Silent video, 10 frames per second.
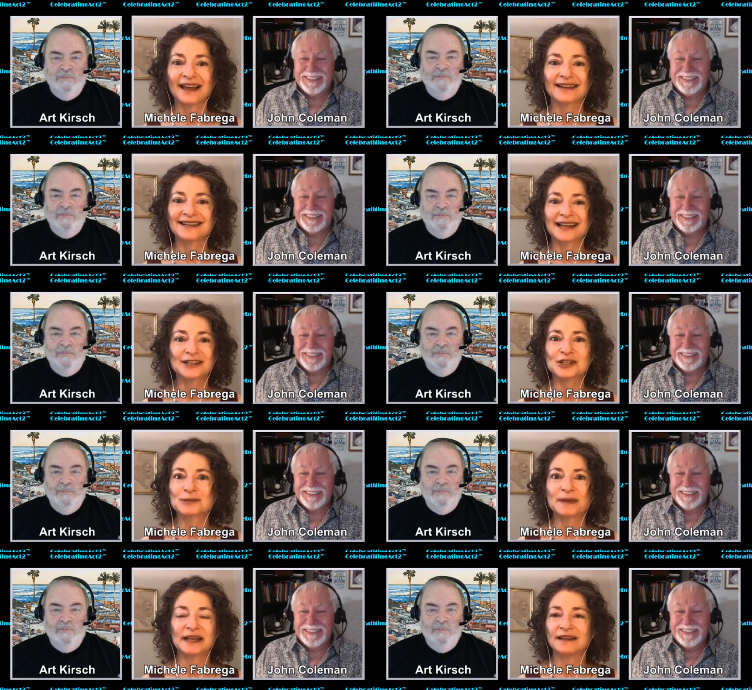Speaker 1: and it can just
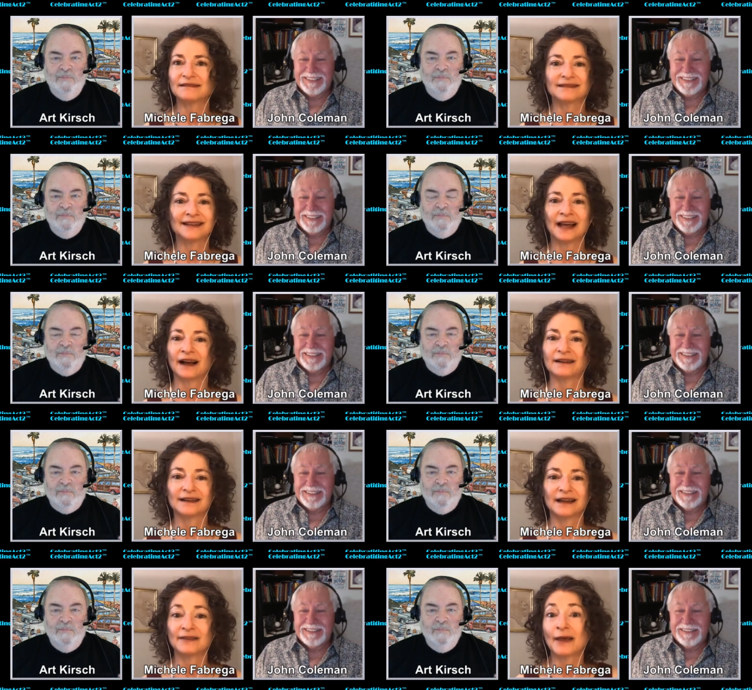be, yeah.
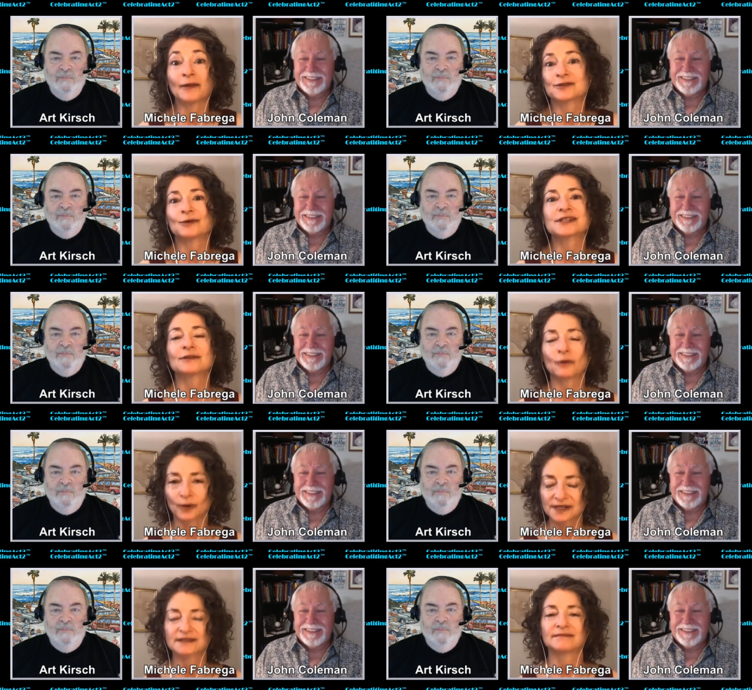And and there's also, of
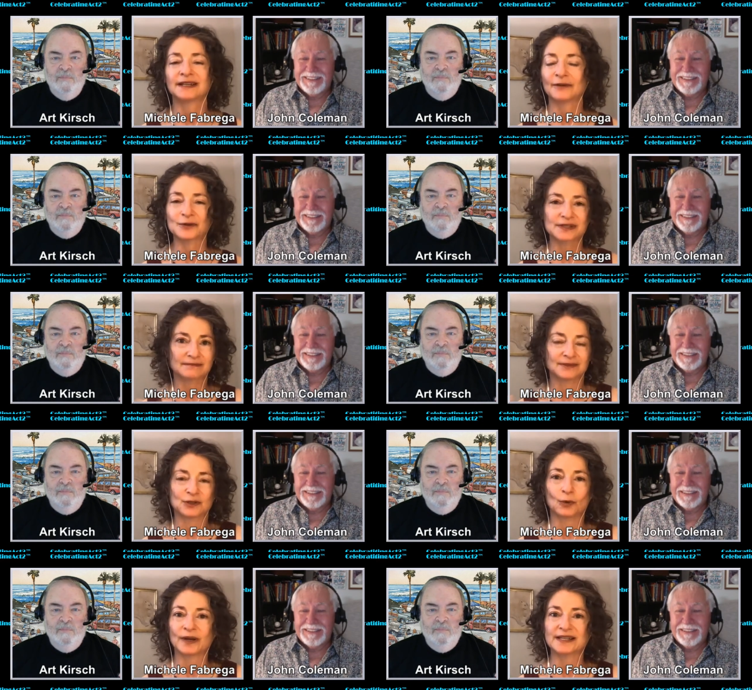course, you know, there's
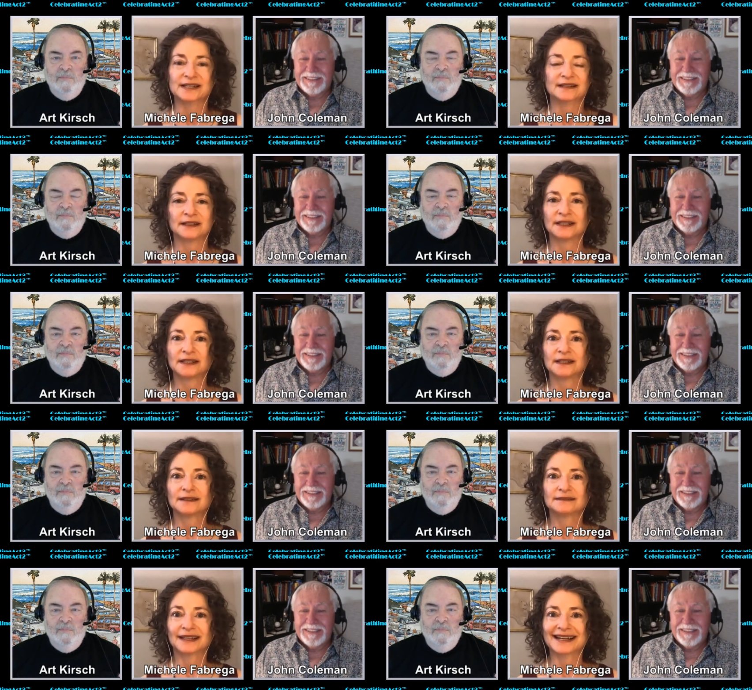toys,
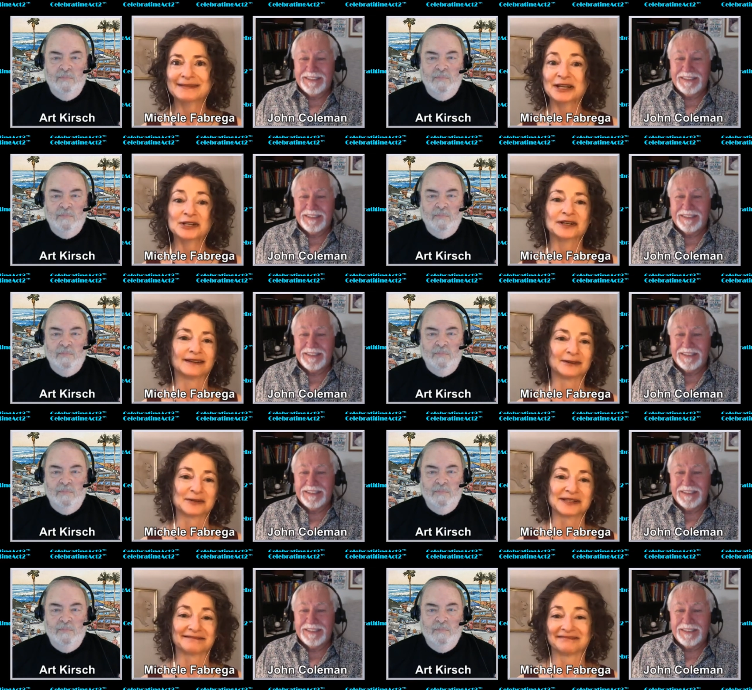like I mentioned.
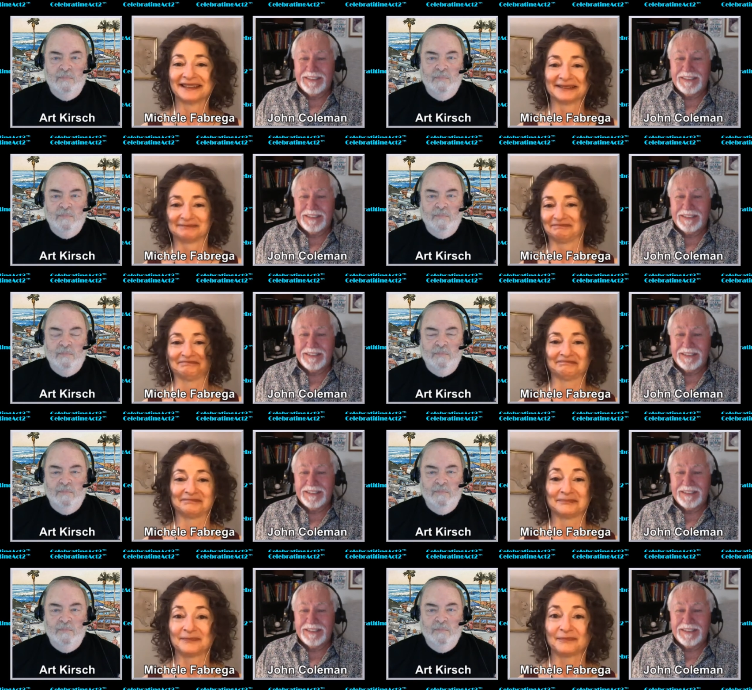There's you know,
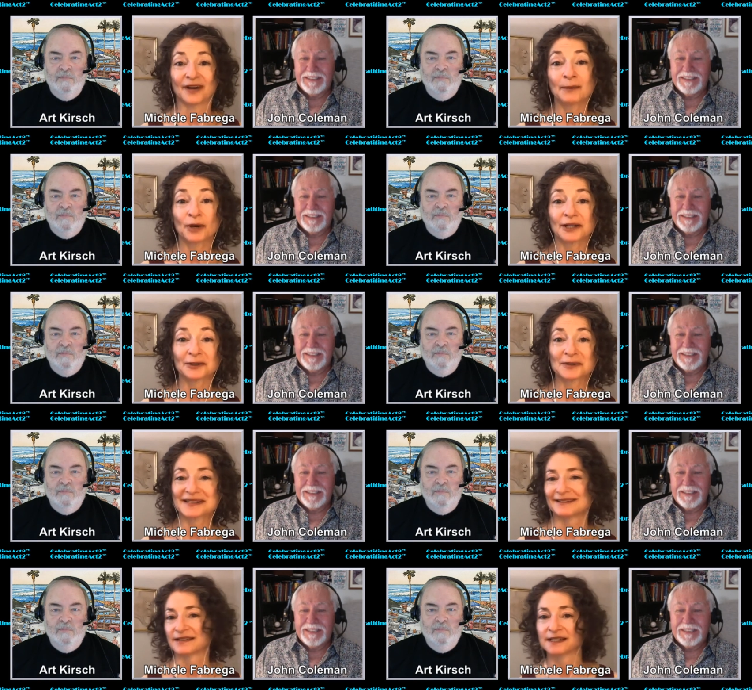vibrators,
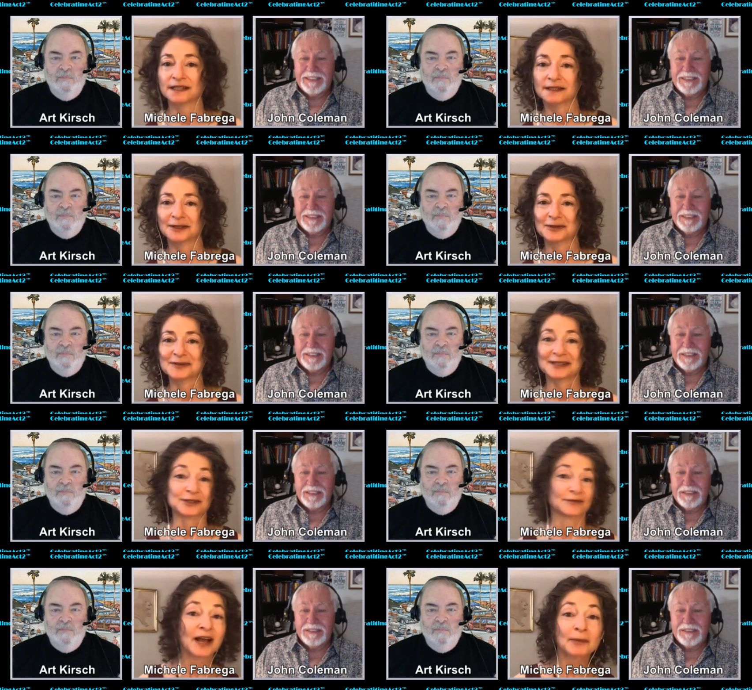there's dildos, there's
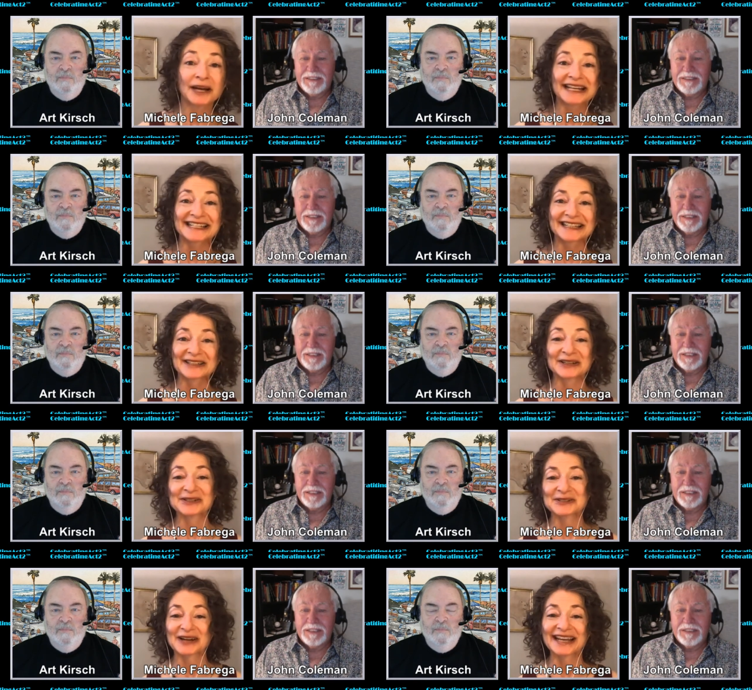vibrating
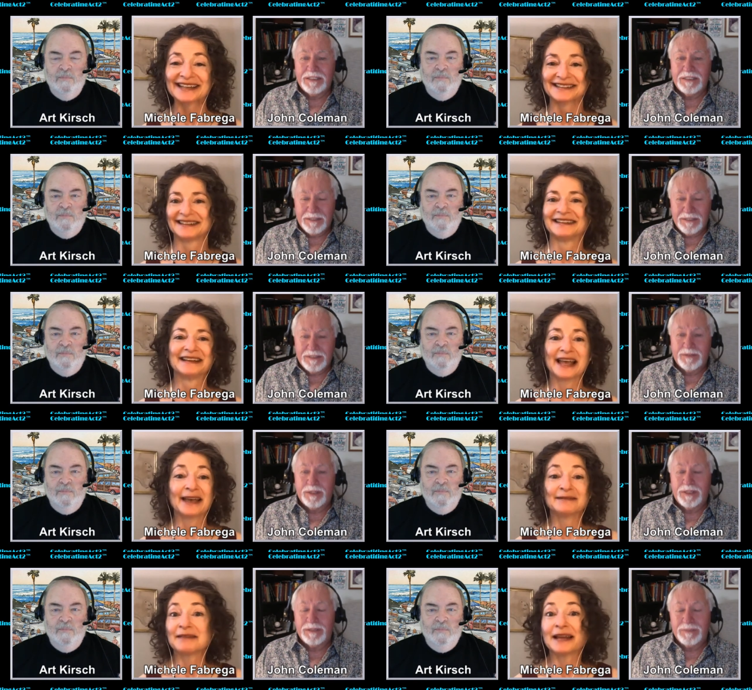dildos, right? right.
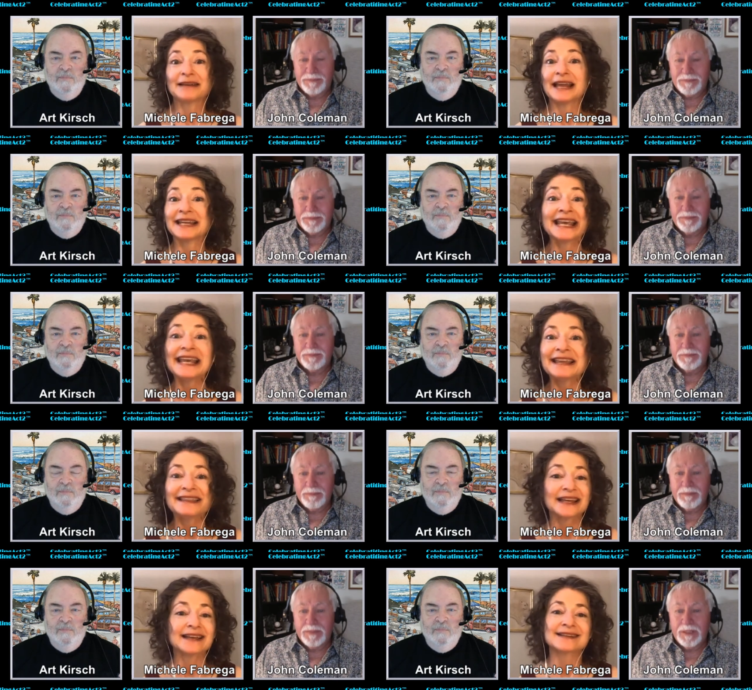And, and and kinky
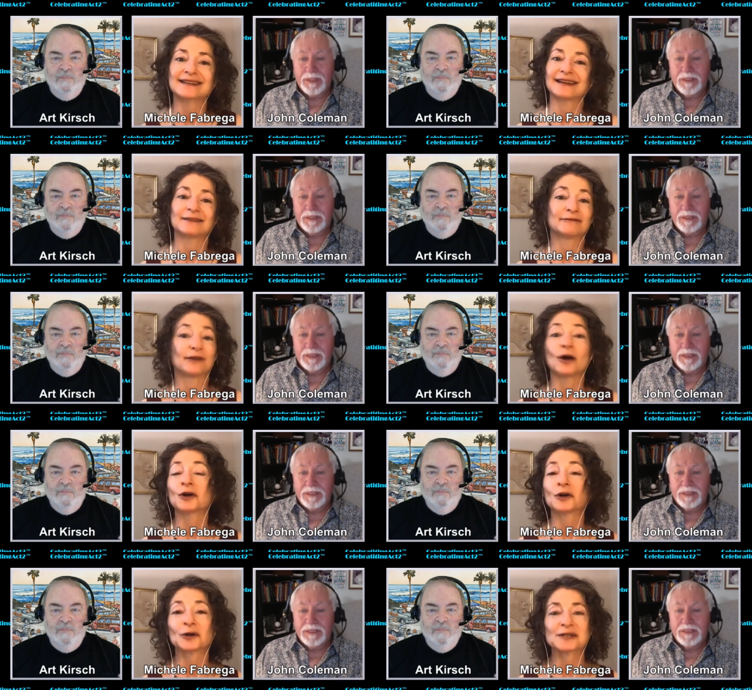things like
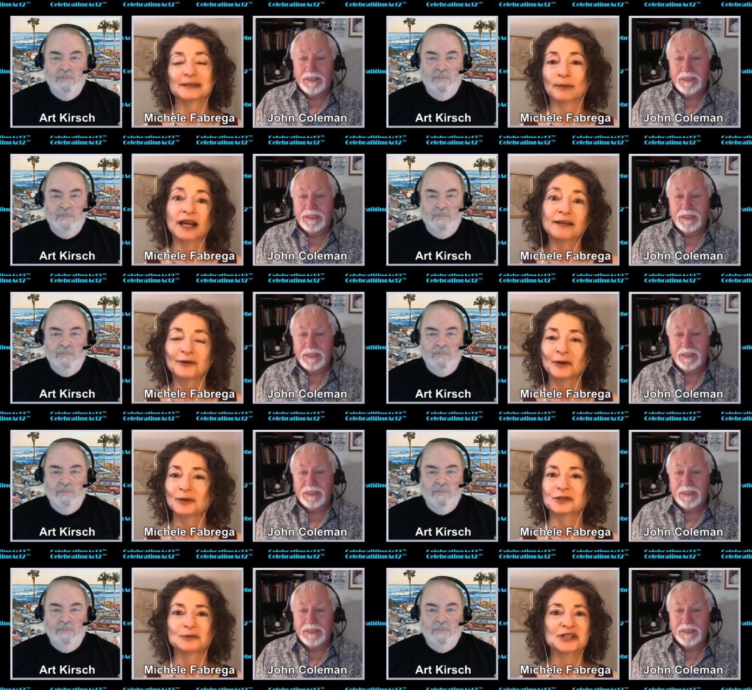floggers and
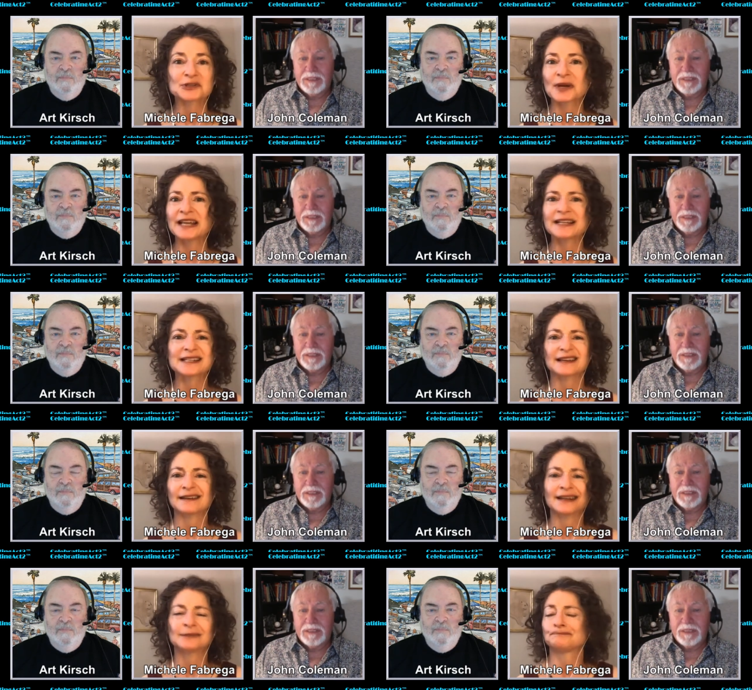blindfolds and restraints, and
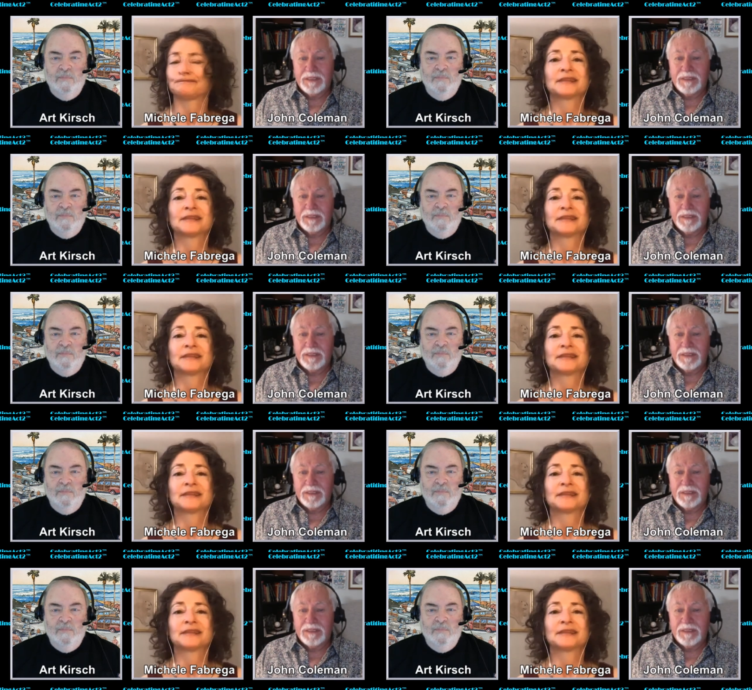you know,